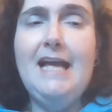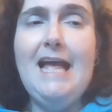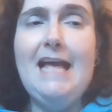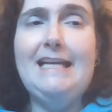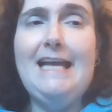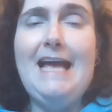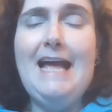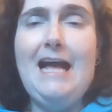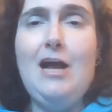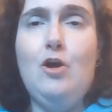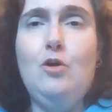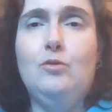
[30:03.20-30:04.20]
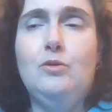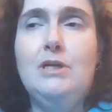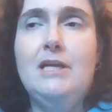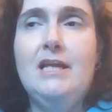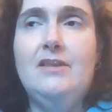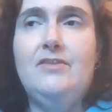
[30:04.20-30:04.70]
at how
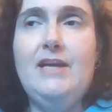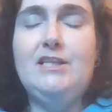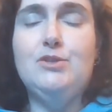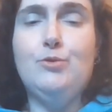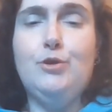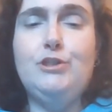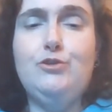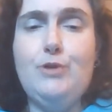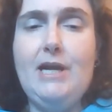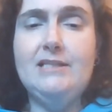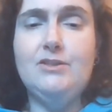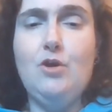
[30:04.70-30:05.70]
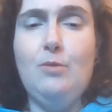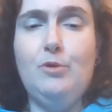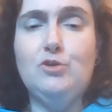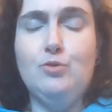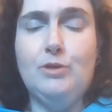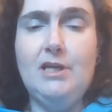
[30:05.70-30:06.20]
things were addressed
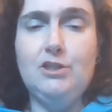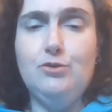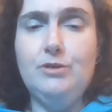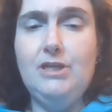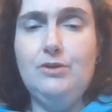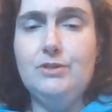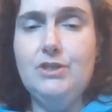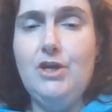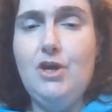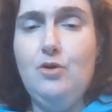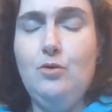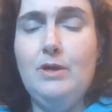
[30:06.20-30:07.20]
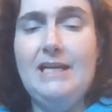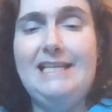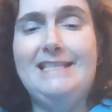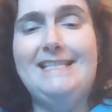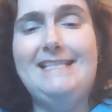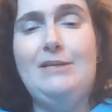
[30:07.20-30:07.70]
almost 100 years ago
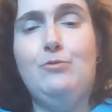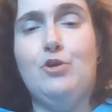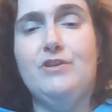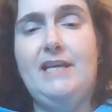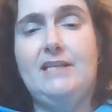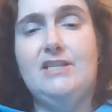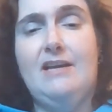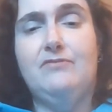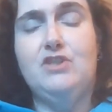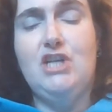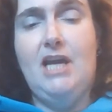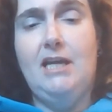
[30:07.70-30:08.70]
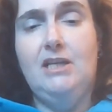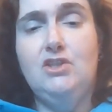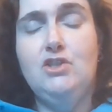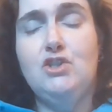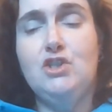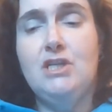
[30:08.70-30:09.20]
and see where things have
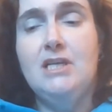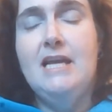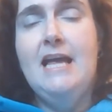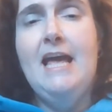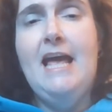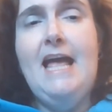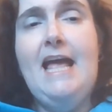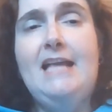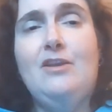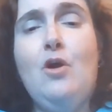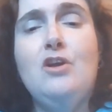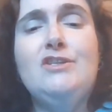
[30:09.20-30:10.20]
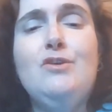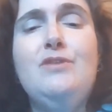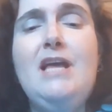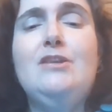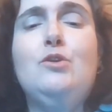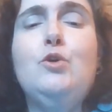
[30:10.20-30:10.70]
changed and also
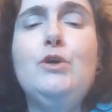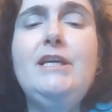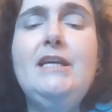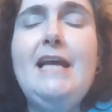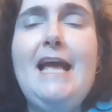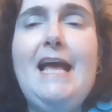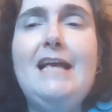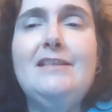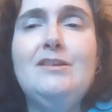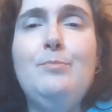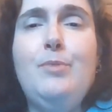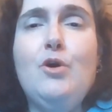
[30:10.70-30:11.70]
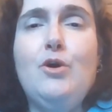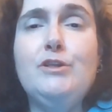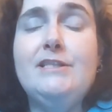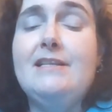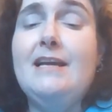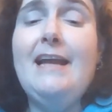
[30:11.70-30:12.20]
then looking at the
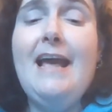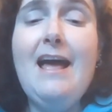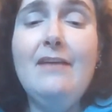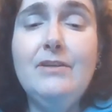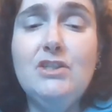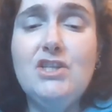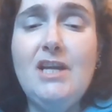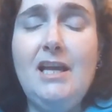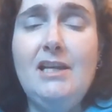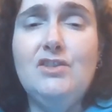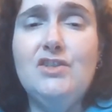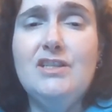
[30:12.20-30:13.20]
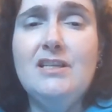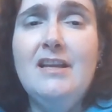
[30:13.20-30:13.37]
parts that haven't changed,